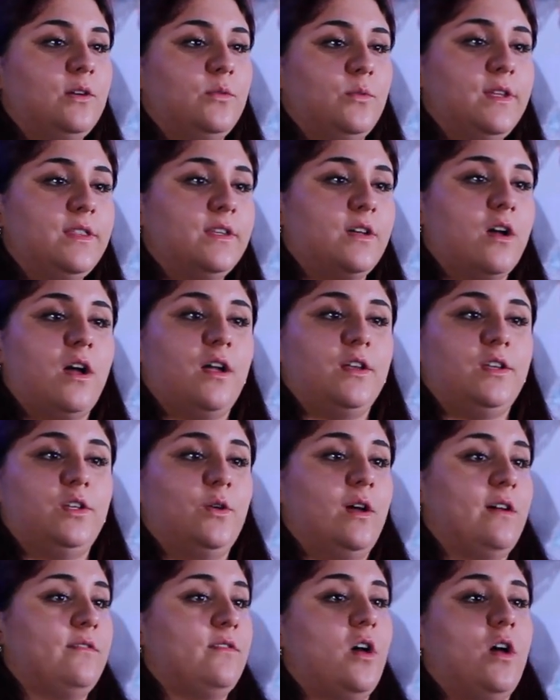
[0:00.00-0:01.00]
With God,
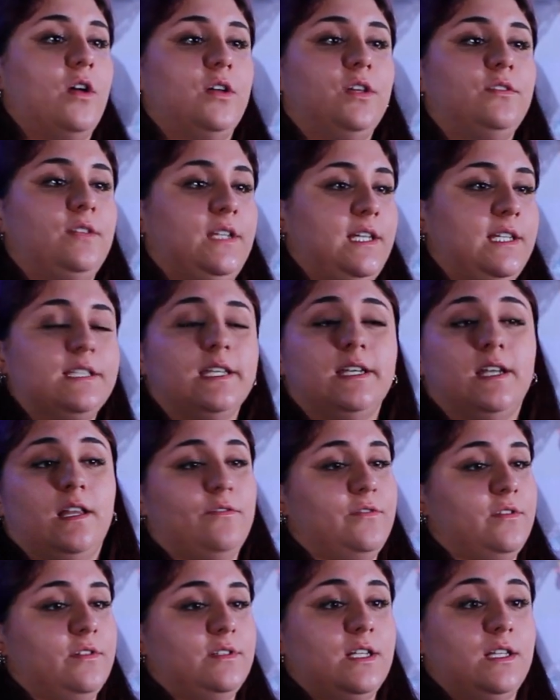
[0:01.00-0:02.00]
you have all you need
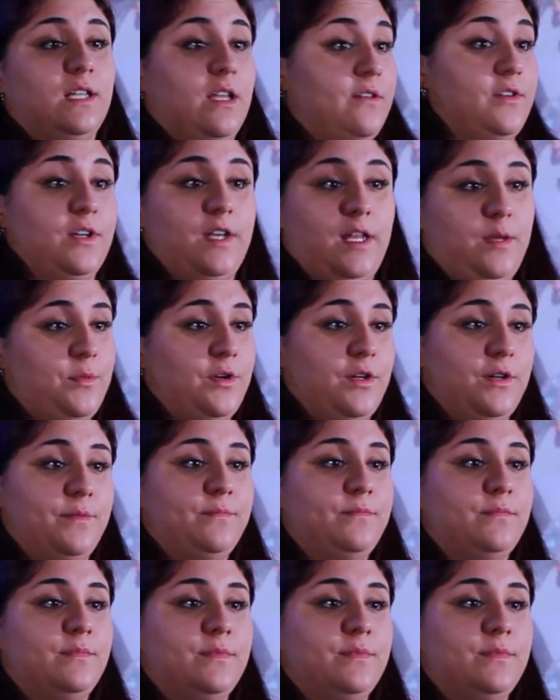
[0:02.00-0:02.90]
to, to love your neighbor.